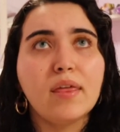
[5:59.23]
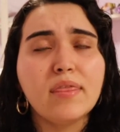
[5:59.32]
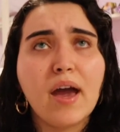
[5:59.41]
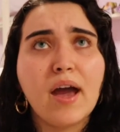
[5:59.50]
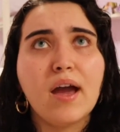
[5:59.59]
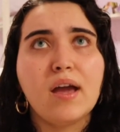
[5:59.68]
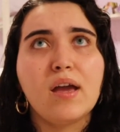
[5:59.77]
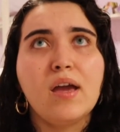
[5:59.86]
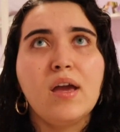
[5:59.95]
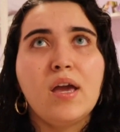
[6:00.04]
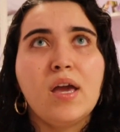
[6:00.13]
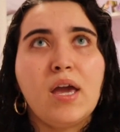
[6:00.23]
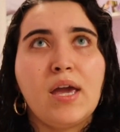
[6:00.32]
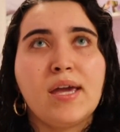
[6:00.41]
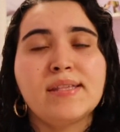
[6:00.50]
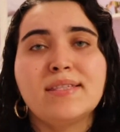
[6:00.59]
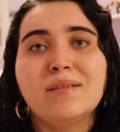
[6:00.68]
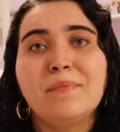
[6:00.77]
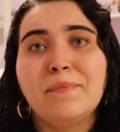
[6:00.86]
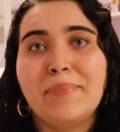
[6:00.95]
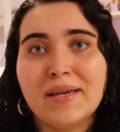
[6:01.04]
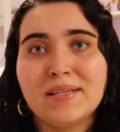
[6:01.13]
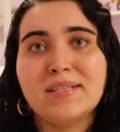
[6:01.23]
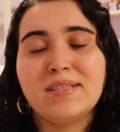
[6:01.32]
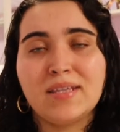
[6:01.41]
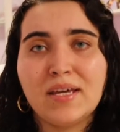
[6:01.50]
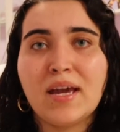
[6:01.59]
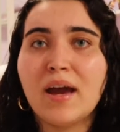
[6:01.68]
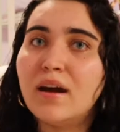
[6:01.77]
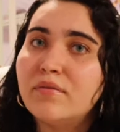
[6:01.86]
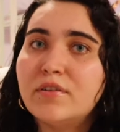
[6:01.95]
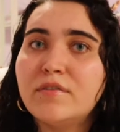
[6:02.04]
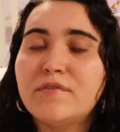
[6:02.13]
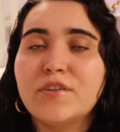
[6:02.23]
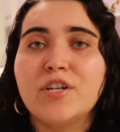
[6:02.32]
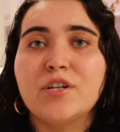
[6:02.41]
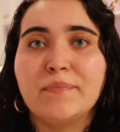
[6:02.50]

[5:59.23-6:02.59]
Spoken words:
that it's the best thing ever for your